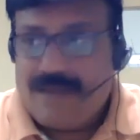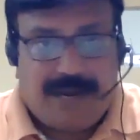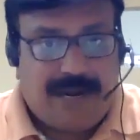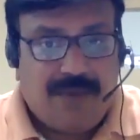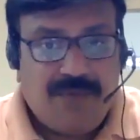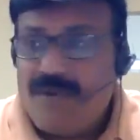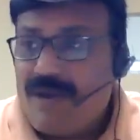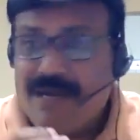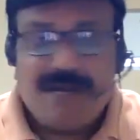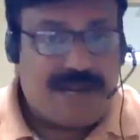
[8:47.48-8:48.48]
and how you
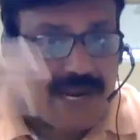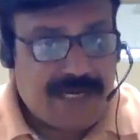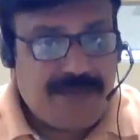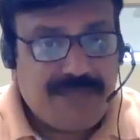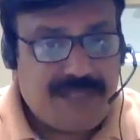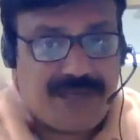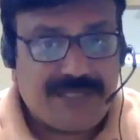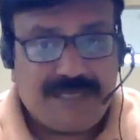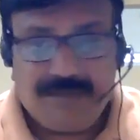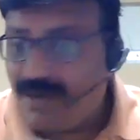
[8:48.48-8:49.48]
are interacting with the
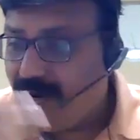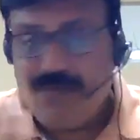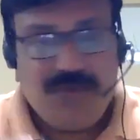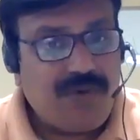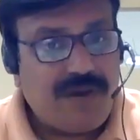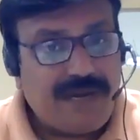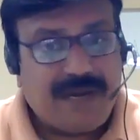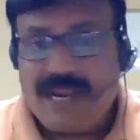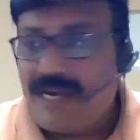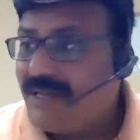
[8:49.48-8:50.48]
customer, how you are
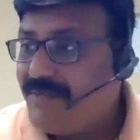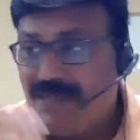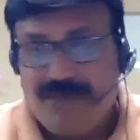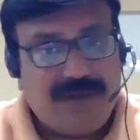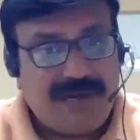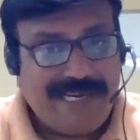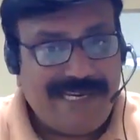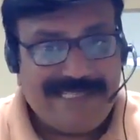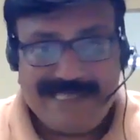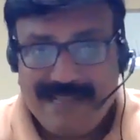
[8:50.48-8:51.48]
interacting with your
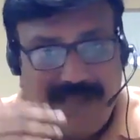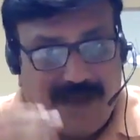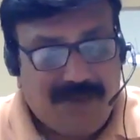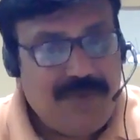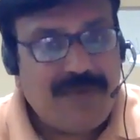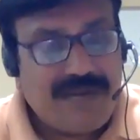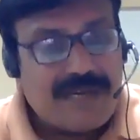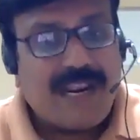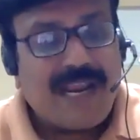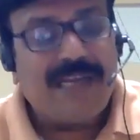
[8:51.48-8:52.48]
leads, how you are
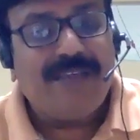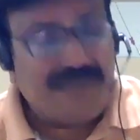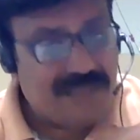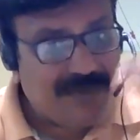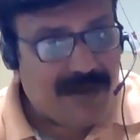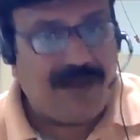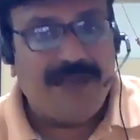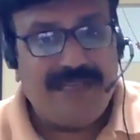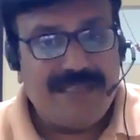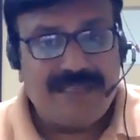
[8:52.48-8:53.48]
interacting with your
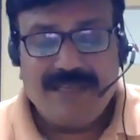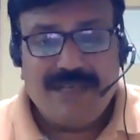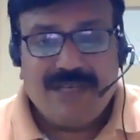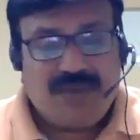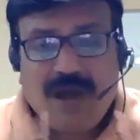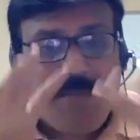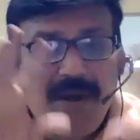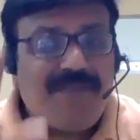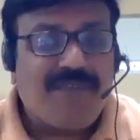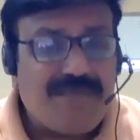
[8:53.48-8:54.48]
colleagues. So
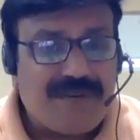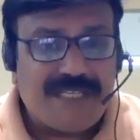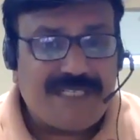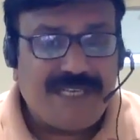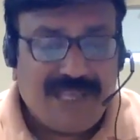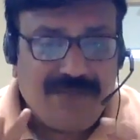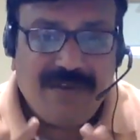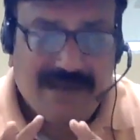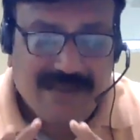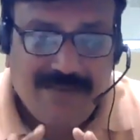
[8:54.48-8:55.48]
apart from testing, you
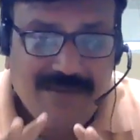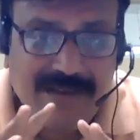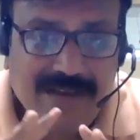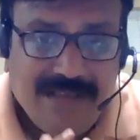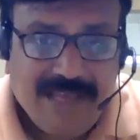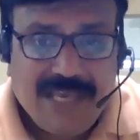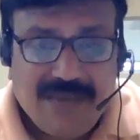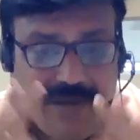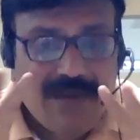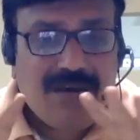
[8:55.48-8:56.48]
will
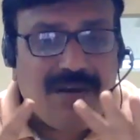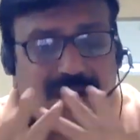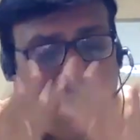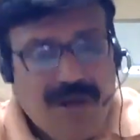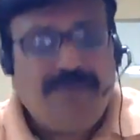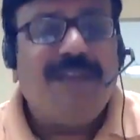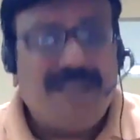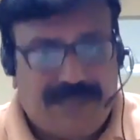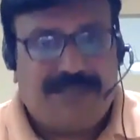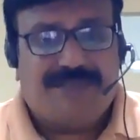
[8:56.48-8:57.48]
learn a lot
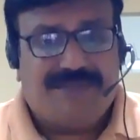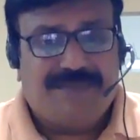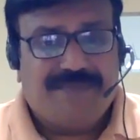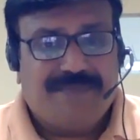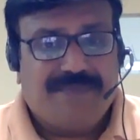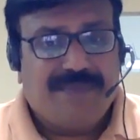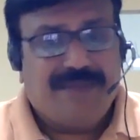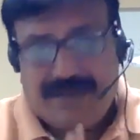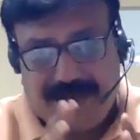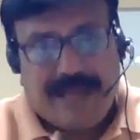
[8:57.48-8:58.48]
many things.
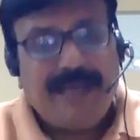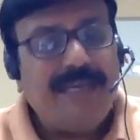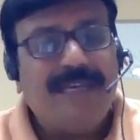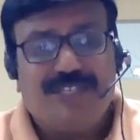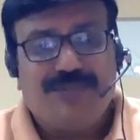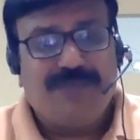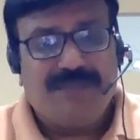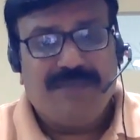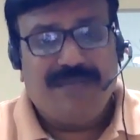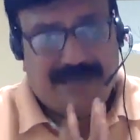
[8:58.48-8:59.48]
Get in touch with
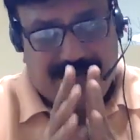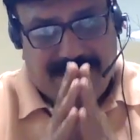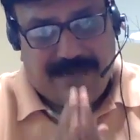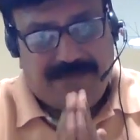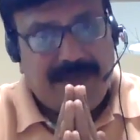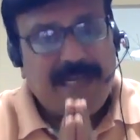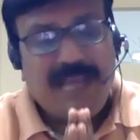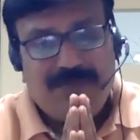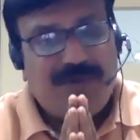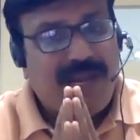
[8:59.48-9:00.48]
me.
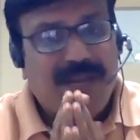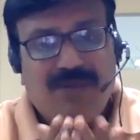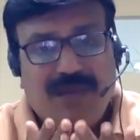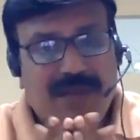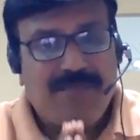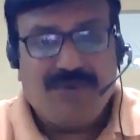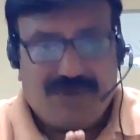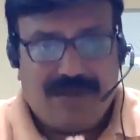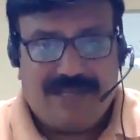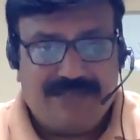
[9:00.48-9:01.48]
Definitely, I would like to help you
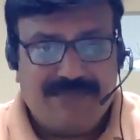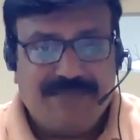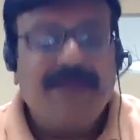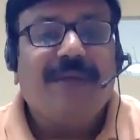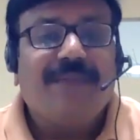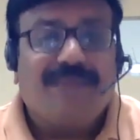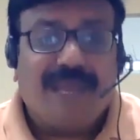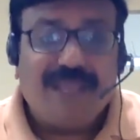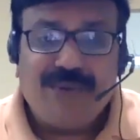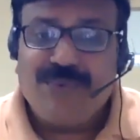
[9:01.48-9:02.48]
out, guys.
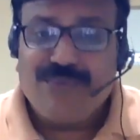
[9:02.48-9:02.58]
Thank you.